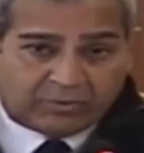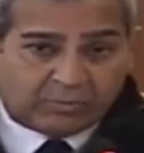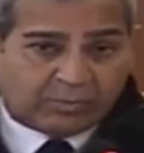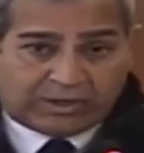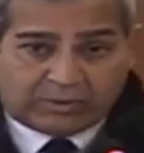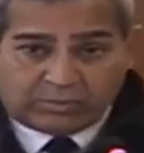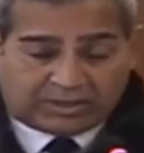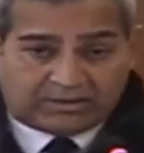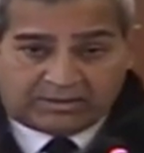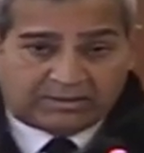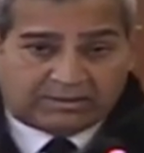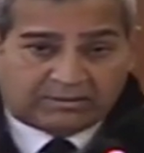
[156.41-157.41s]
We would
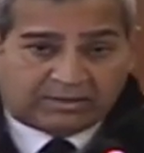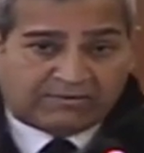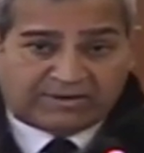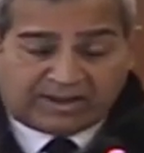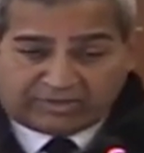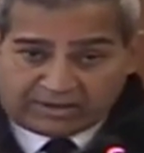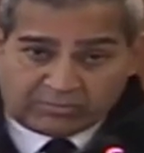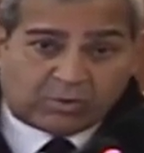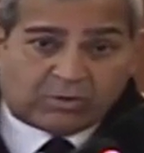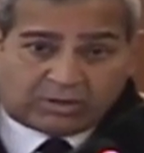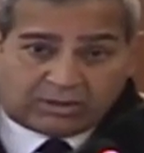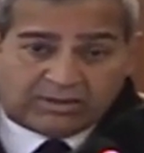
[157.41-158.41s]
love nothing
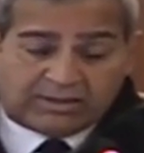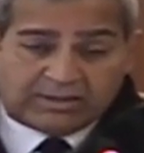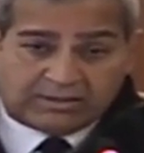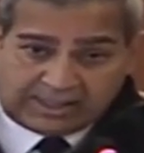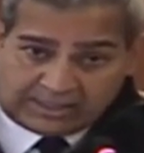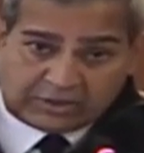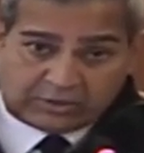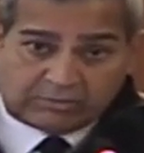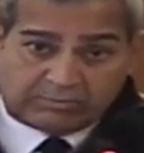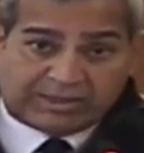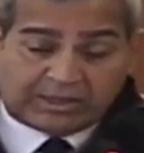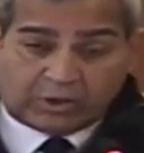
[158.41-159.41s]
more than to
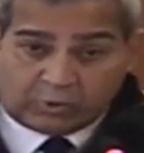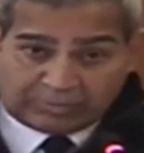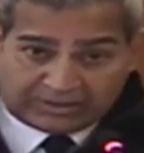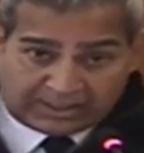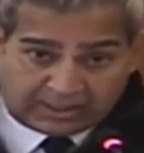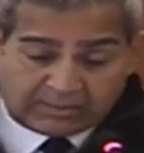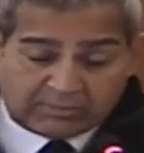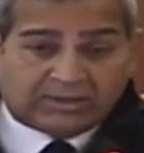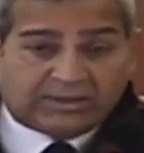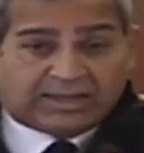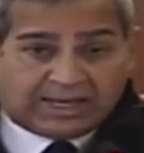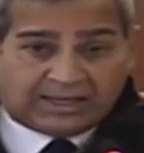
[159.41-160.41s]
be openly
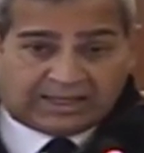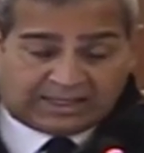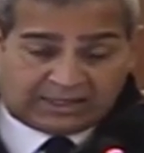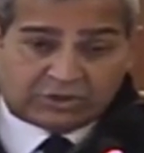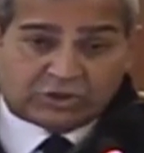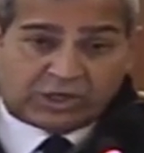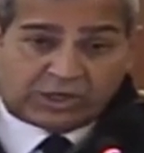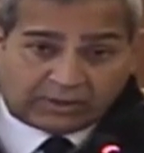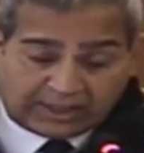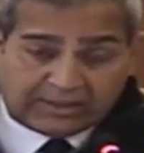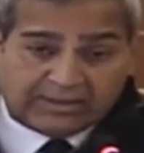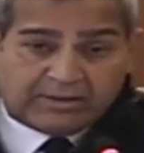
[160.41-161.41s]
communicating and
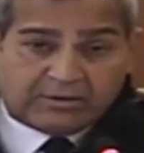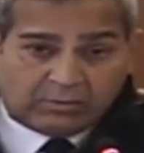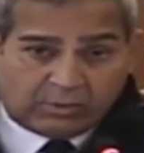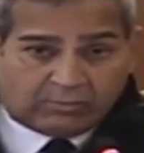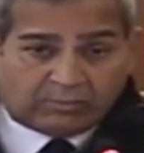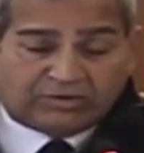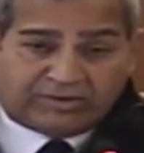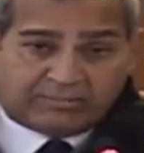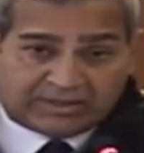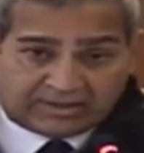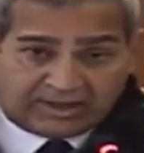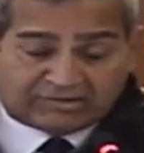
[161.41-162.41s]
sharing what were some of
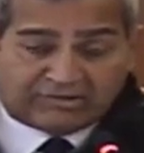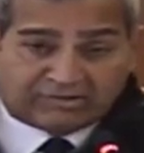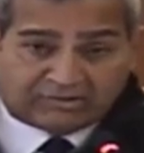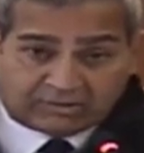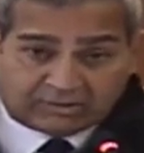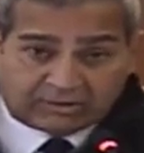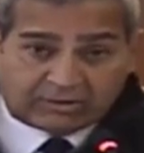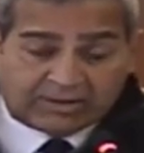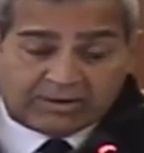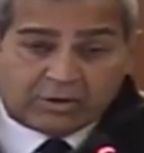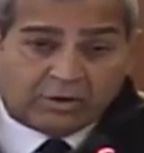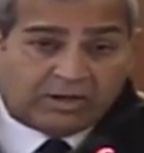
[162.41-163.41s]
the lessons learned.
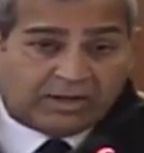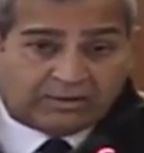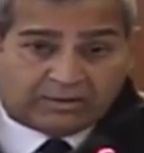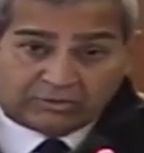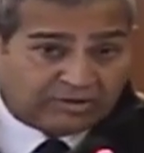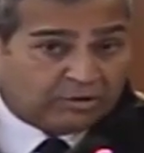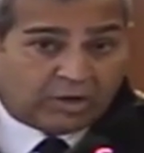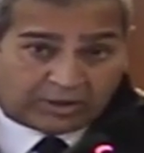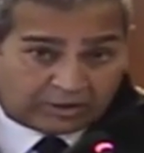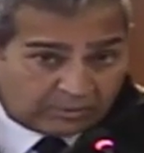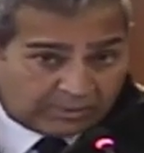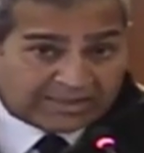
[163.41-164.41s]
There was a lot of
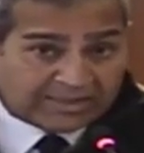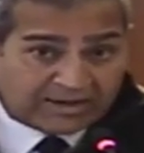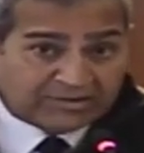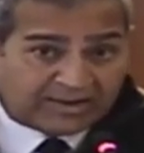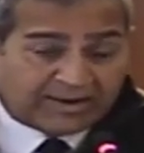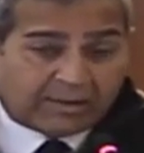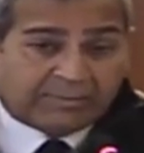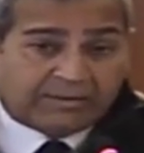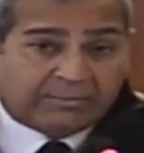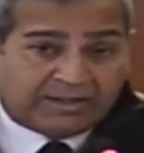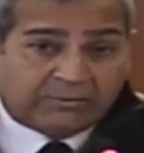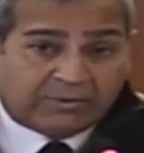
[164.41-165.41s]
great things that happened,
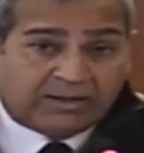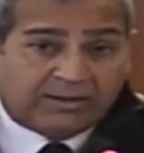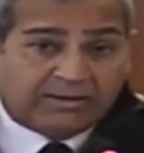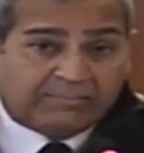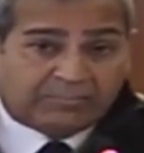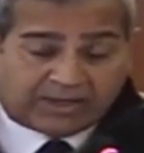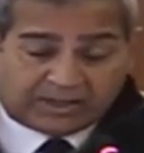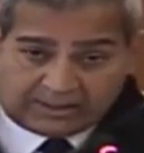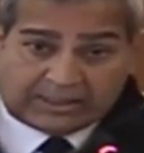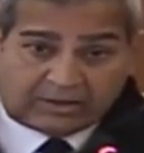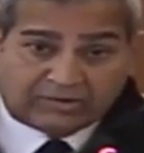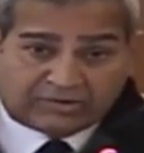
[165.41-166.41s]
by the way. Yeah.
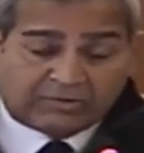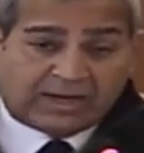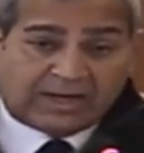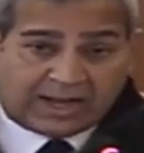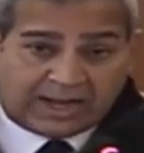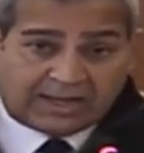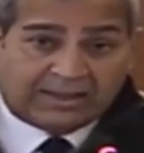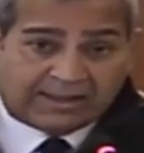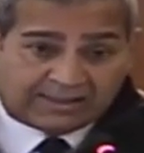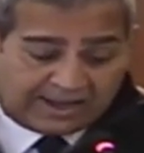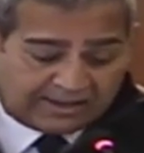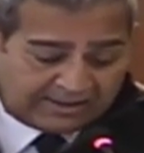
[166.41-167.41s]
And also kind of highlight
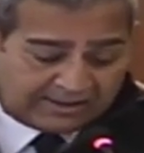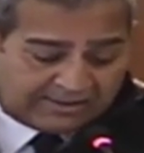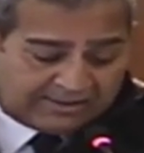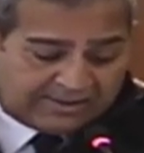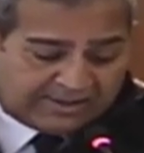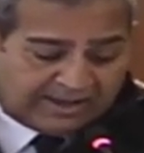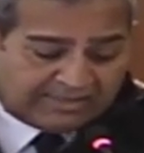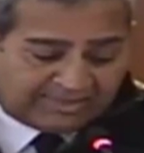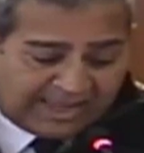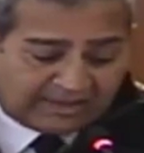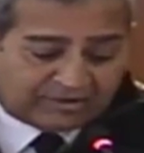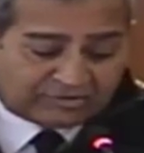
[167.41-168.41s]
that and
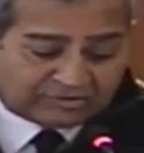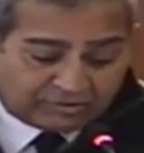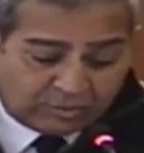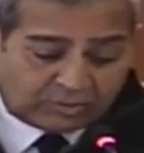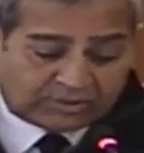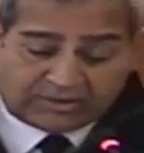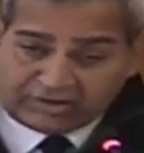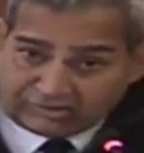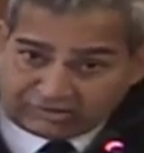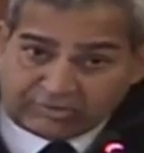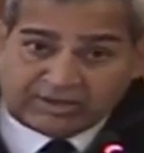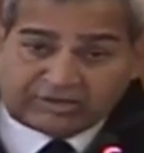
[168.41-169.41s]
thank the school and the
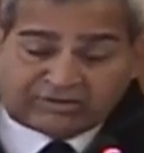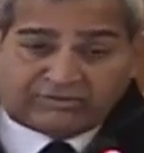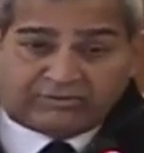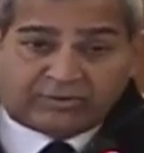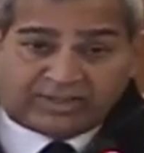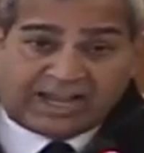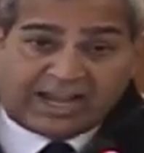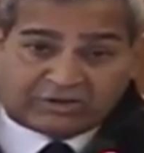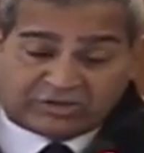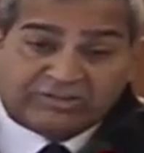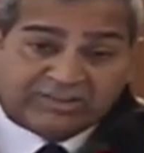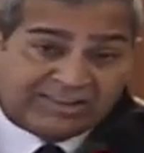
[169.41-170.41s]
students for the
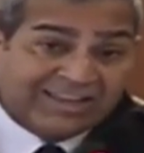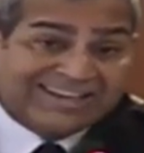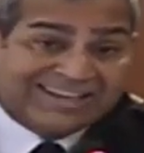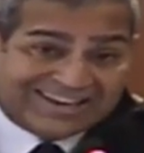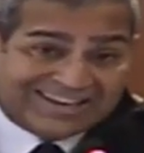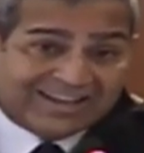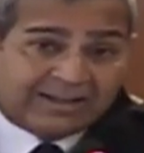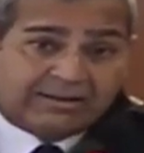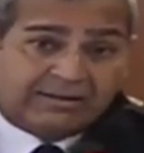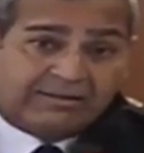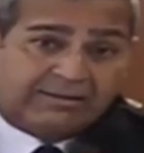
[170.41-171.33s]
actions that they did take.